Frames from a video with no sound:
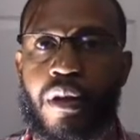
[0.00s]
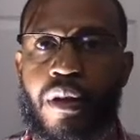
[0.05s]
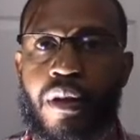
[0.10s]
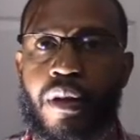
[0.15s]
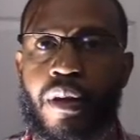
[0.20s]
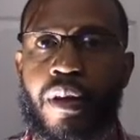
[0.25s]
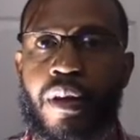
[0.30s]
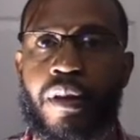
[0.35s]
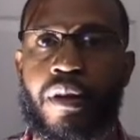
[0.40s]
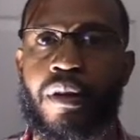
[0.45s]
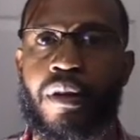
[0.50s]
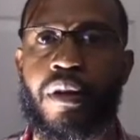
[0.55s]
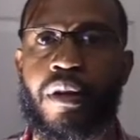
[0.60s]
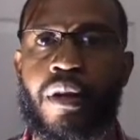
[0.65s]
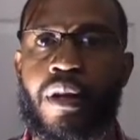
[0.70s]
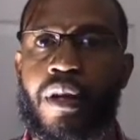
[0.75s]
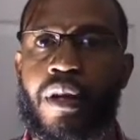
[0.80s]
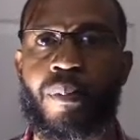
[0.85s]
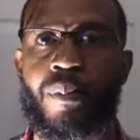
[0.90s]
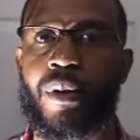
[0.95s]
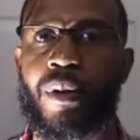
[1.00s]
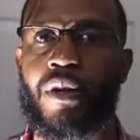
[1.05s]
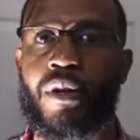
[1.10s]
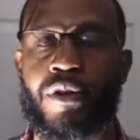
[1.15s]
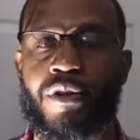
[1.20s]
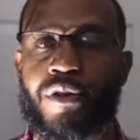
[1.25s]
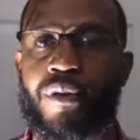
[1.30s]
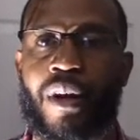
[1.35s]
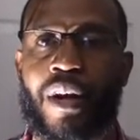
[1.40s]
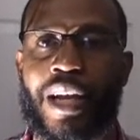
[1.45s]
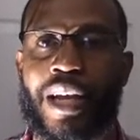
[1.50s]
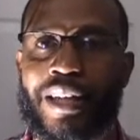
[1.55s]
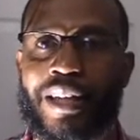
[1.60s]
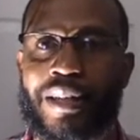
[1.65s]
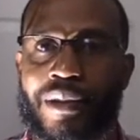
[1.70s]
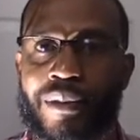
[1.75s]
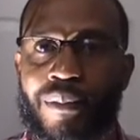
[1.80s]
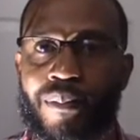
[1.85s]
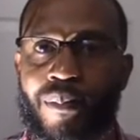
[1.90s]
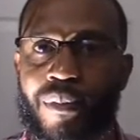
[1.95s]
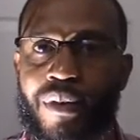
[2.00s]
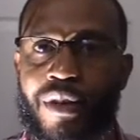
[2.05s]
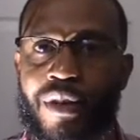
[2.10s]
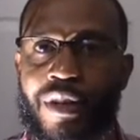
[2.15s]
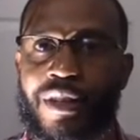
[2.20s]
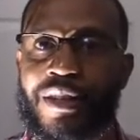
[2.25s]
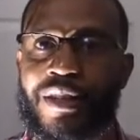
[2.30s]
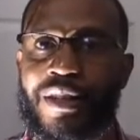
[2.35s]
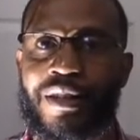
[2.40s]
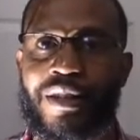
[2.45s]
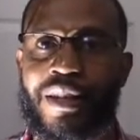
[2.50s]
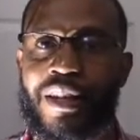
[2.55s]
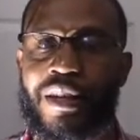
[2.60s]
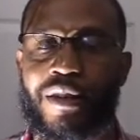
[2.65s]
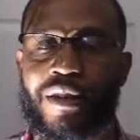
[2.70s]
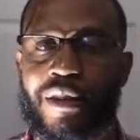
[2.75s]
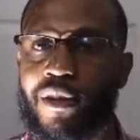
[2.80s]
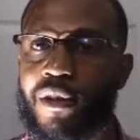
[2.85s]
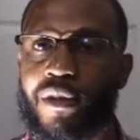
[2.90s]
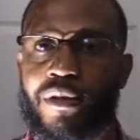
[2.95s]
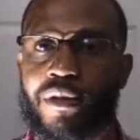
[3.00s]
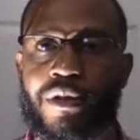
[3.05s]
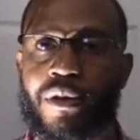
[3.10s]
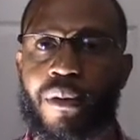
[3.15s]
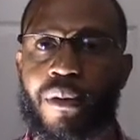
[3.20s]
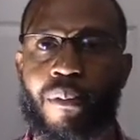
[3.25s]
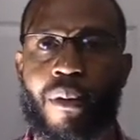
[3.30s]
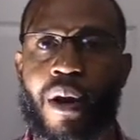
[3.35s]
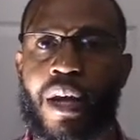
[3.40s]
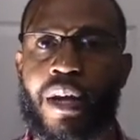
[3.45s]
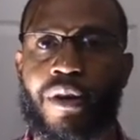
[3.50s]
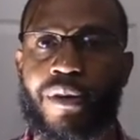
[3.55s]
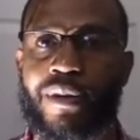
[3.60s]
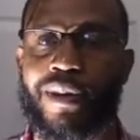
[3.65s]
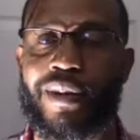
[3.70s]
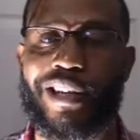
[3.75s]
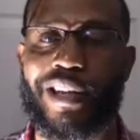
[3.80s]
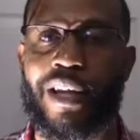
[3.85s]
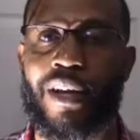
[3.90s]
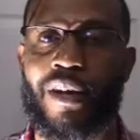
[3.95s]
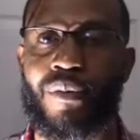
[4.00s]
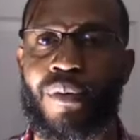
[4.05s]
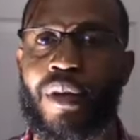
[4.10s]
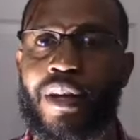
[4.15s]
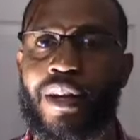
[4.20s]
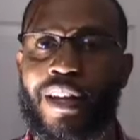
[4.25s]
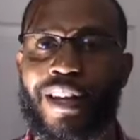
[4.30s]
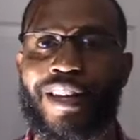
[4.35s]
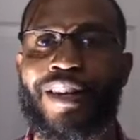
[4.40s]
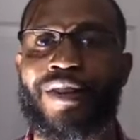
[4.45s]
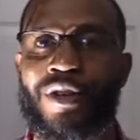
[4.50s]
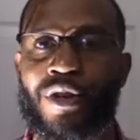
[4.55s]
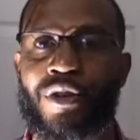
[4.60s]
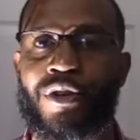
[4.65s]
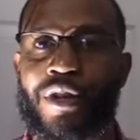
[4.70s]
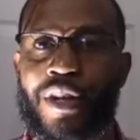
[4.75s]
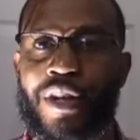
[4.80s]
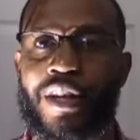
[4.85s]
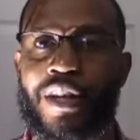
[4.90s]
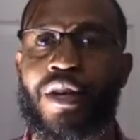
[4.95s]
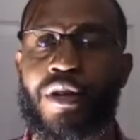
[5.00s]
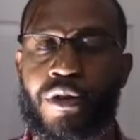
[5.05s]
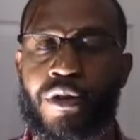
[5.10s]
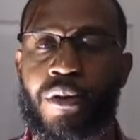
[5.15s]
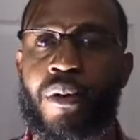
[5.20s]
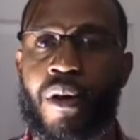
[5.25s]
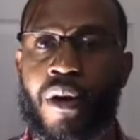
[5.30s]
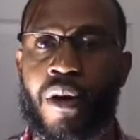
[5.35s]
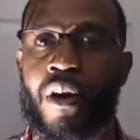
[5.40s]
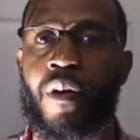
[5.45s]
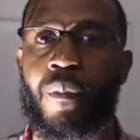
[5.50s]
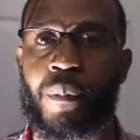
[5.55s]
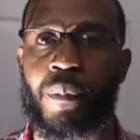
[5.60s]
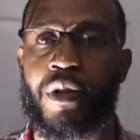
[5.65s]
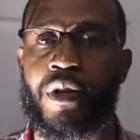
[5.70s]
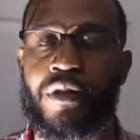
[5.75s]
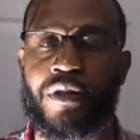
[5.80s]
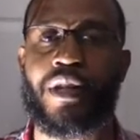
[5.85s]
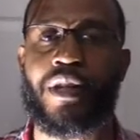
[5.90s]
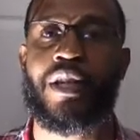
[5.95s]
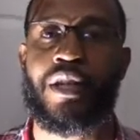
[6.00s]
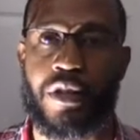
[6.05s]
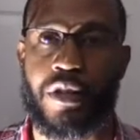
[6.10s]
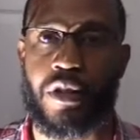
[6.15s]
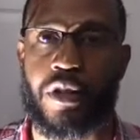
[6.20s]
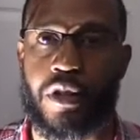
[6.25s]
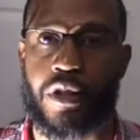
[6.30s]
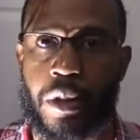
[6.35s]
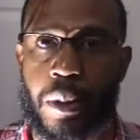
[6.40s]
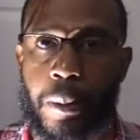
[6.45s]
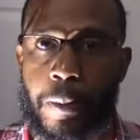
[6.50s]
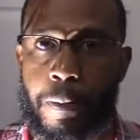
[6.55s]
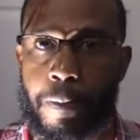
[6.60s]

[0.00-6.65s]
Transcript: He didn't need to be distracted. He didn't need to look to the right or the left. He just needed to come to Jesus.